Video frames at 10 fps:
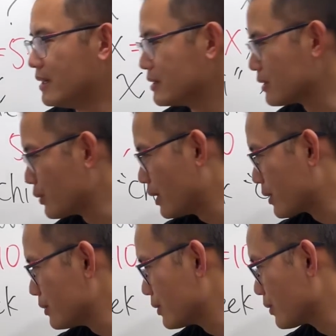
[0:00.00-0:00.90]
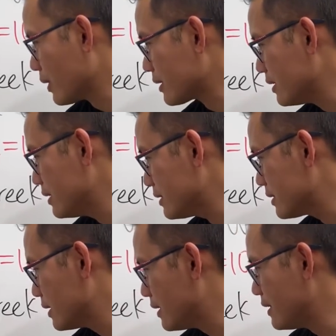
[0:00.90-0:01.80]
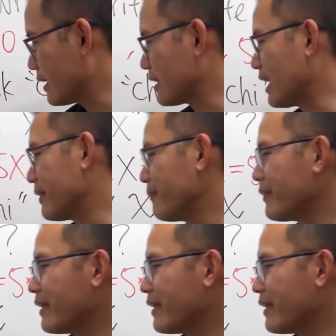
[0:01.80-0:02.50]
So you are going to go like this, like that.